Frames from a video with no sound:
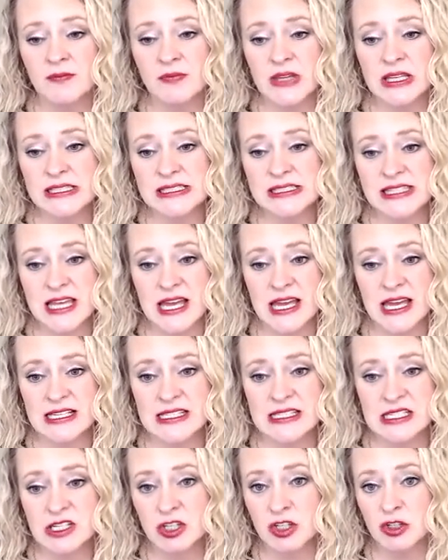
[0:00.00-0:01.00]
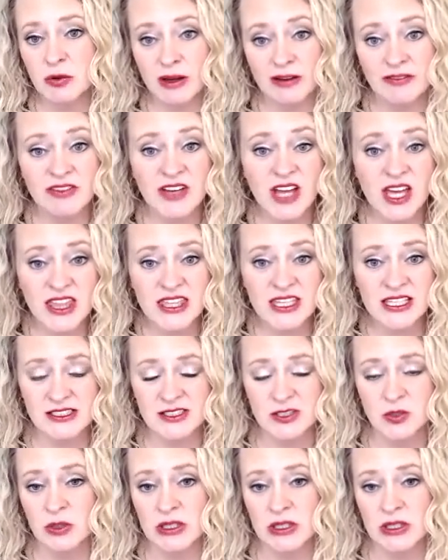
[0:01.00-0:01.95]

is that you have nothing. So we